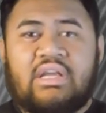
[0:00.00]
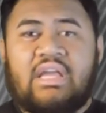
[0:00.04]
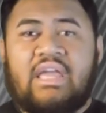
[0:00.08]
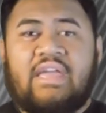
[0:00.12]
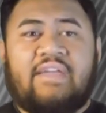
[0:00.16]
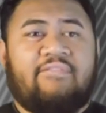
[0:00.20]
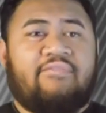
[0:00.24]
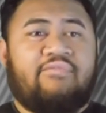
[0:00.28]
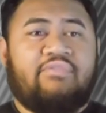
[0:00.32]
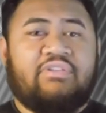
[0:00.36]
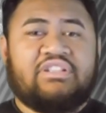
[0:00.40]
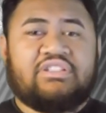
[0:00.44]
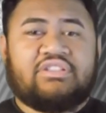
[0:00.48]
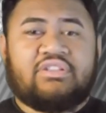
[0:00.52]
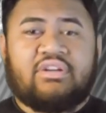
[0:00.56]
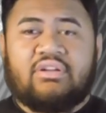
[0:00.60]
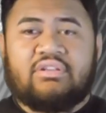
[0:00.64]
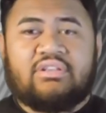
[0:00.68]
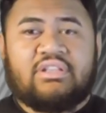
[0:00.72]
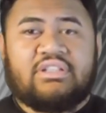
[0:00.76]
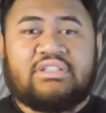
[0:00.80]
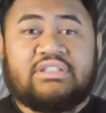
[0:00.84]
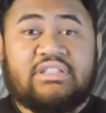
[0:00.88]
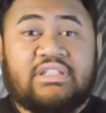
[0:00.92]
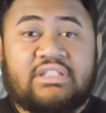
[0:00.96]
If we
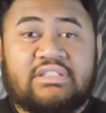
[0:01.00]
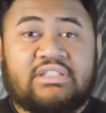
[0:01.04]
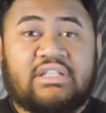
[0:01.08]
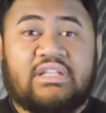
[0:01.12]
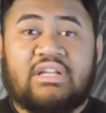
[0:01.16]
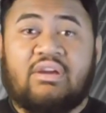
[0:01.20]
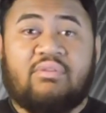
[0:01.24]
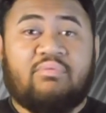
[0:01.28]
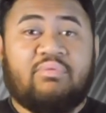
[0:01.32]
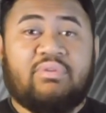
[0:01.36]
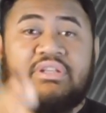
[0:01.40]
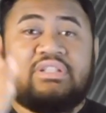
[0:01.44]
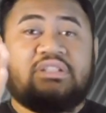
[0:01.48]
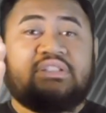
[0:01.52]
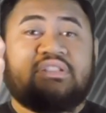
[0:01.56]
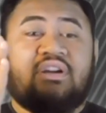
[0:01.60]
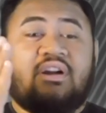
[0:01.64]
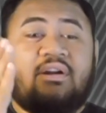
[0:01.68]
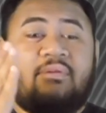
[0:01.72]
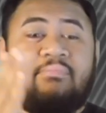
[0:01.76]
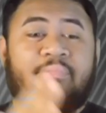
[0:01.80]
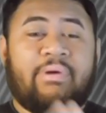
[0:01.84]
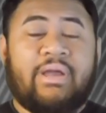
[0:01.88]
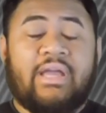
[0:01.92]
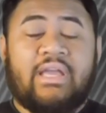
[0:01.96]
start the season and we
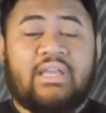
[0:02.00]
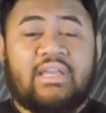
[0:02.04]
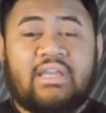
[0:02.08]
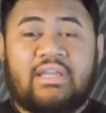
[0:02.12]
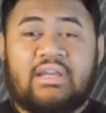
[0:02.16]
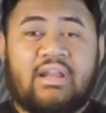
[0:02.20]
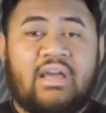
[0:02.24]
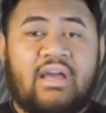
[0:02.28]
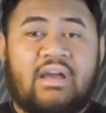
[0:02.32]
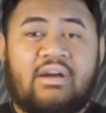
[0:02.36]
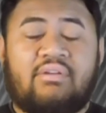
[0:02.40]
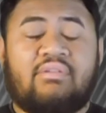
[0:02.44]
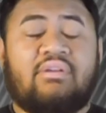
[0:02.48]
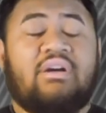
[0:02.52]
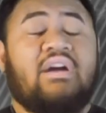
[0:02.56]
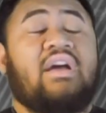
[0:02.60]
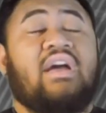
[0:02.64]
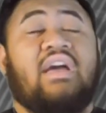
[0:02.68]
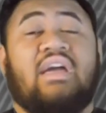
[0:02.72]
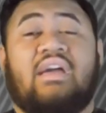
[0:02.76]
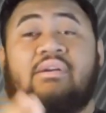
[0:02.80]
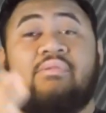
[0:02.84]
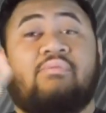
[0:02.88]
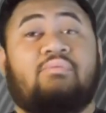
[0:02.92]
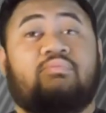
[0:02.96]
start banging out
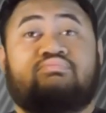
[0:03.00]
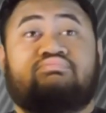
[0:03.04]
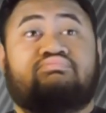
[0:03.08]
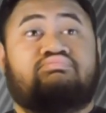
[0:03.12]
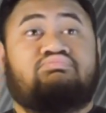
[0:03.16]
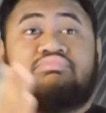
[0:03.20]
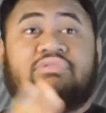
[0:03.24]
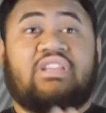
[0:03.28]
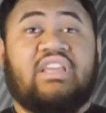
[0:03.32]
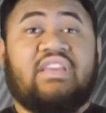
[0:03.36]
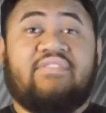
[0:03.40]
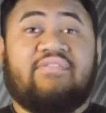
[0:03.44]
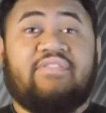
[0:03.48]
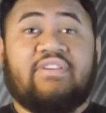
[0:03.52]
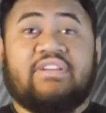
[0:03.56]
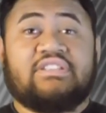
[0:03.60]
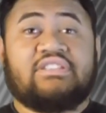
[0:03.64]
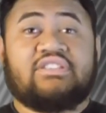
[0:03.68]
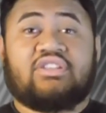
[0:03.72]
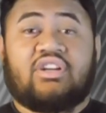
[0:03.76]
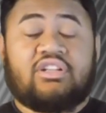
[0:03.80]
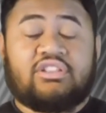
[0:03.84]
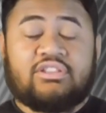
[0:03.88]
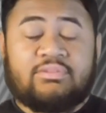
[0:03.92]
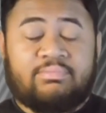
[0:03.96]
and defense
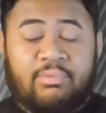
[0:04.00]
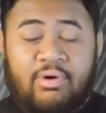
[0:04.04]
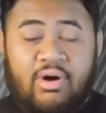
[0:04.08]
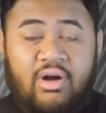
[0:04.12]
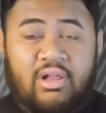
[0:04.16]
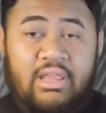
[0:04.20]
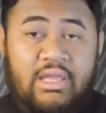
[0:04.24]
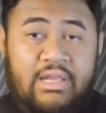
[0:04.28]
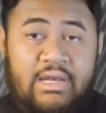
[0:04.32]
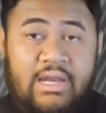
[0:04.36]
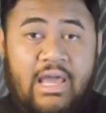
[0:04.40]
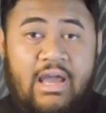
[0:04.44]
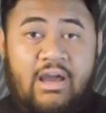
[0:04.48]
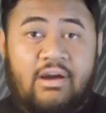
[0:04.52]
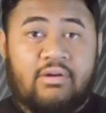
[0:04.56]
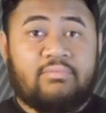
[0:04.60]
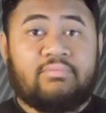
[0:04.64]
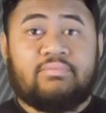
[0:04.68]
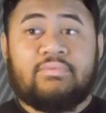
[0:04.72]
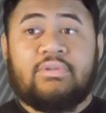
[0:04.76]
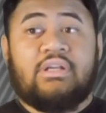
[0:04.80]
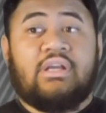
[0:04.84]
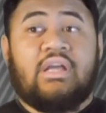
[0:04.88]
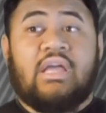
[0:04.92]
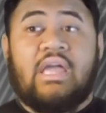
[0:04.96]
starts balling
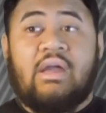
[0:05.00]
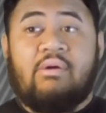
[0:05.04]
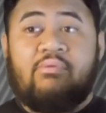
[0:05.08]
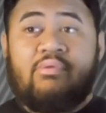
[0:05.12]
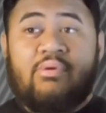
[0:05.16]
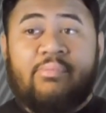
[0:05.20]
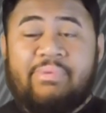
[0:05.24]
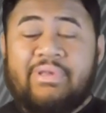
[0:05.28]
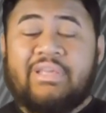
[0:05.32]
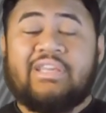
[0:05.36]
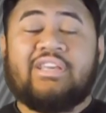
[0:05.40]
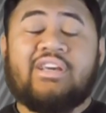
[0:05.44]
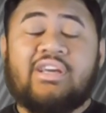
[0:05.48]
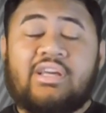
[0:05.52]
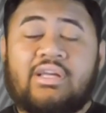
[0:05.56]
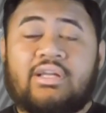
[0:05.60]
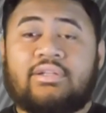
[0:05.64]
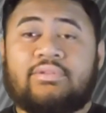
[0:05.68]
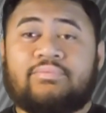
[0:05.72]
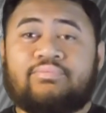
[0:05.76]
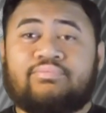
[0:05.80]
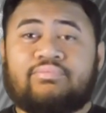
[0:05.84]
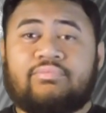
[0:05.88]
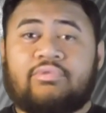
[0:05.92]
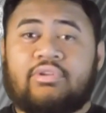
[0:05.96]
out, and we'll be
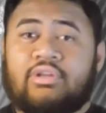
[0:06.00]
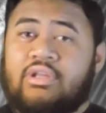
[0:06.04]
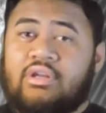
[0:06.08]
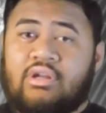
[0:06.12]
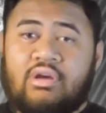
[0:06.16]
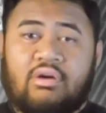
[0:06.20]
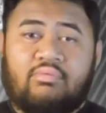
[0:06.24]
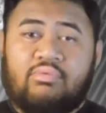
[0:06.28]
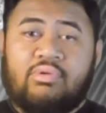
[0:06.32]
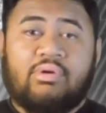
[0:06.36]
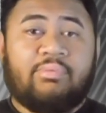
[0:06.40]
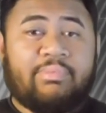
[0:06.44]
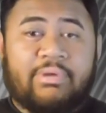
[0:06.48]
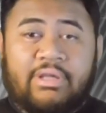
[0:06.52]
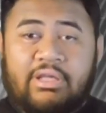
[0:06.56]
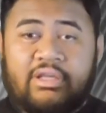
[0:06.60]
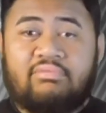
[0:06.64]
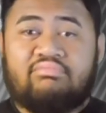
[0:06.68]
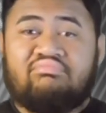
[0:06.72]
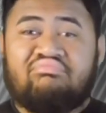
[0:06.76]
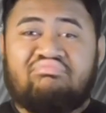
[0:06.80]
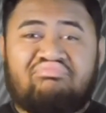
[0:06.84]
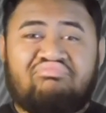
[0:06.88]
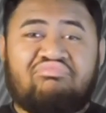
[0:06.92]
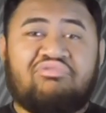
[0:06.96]
good. You know, we'll
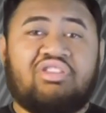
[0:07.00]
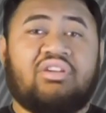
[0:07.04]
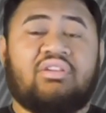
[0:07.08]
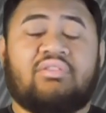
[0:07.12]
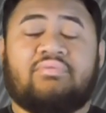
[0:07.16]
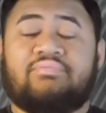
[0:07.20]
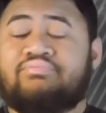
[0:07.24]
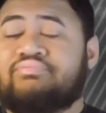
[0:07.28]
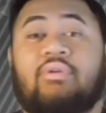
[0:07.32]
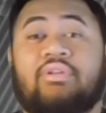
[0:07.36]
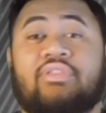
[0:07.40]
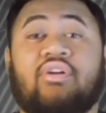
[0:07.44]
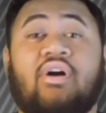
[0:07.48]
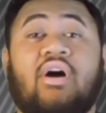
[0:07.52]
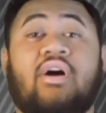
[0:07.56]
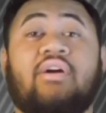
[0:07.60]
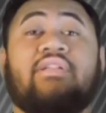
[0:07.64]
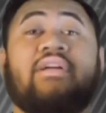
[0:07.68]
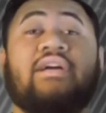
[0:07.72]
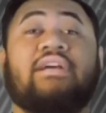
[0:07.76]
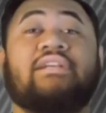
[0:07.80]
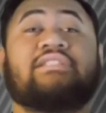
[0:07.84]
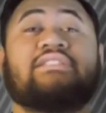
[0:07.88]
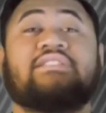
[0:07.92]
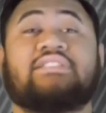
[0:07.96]
be good. With all
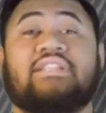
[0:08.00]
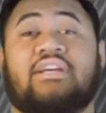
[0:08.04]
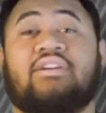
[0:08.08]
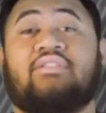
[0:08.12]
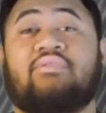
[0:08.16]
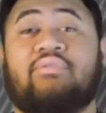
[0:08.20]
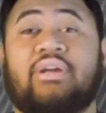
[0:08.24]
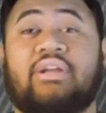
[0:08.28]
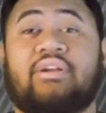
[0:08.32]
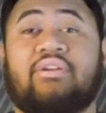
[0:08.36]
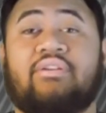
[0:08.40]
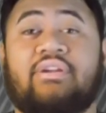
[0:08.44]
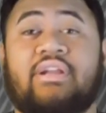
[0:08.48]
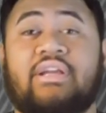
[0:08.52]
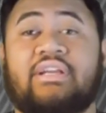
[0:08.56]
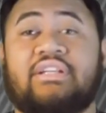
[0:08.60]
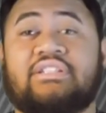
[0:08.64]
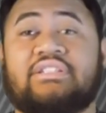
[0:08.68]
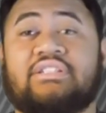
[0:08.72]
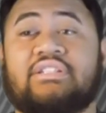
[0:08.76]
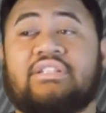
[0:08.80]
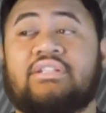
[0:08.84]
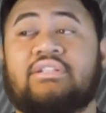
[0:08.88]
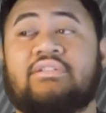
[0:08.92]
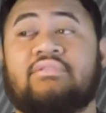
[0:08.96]
that said, Raider
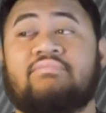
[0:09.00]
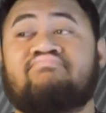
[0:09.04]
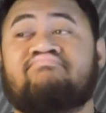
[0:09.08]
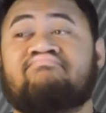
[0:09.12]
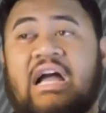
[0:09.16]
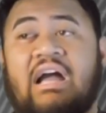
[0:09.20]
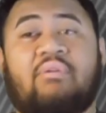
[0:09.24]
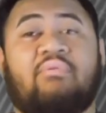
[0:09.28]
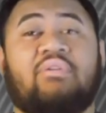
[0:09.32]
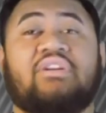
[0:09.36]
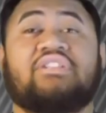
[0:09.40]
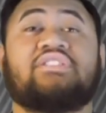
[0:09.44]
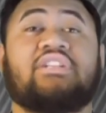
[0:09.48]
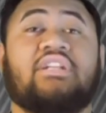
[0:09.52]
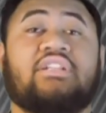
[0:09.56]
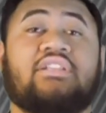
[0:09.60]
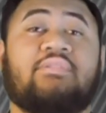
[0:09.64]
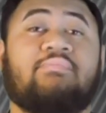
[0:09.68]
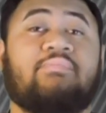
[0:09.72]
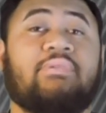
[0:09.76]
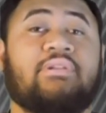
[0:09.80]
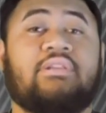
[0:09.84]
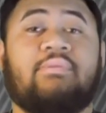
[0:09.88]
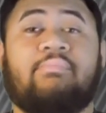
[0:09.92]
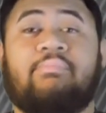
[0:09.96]
Nation, I wish
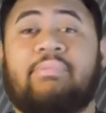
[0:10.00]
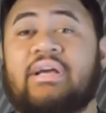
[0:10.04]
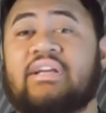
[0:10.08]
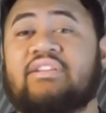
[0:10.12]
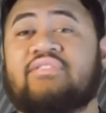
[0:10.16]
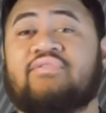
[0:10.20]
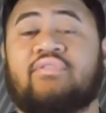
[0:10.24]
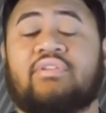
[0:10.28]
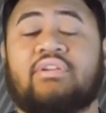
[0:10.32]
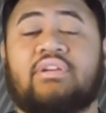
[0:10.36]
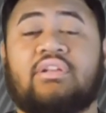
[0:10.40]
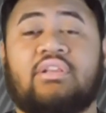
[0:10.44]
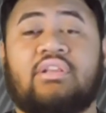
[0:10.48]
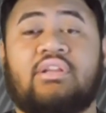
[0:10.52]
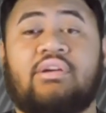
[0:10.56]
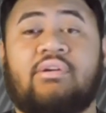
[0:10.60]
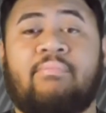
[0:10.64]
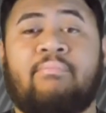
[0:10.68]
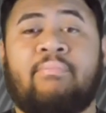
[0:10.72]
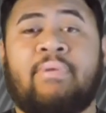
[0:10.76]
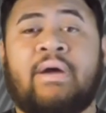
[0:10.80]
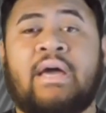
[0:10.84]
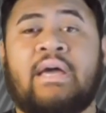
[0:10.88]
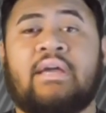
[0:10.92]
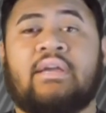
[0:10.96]
nothing but the best for Khalil
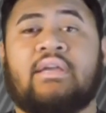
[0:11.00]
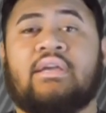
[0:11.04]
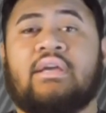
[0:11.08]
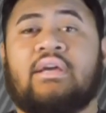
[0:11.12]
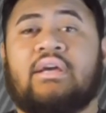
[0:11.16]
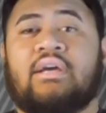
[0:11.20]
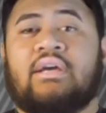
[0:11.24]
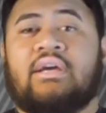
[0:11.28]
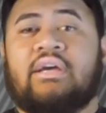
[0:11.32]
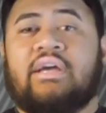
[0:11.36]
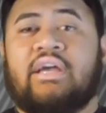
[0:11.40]
Mack.